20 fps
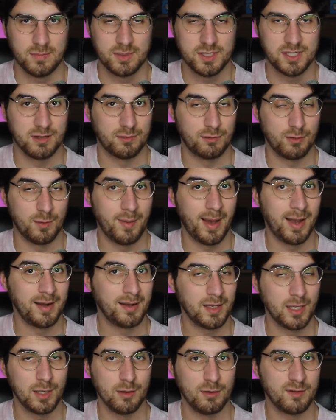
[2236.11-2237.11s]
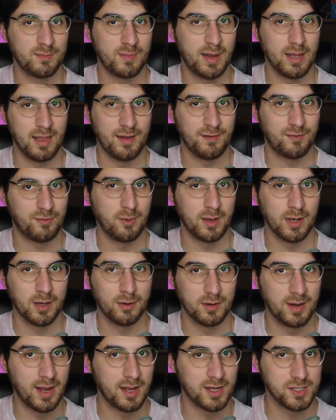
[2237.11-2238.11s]
Just reminding you of my left-wing
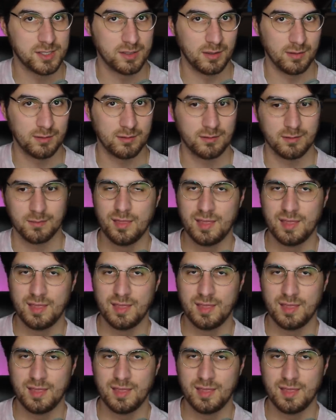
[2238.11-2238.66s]
credentials.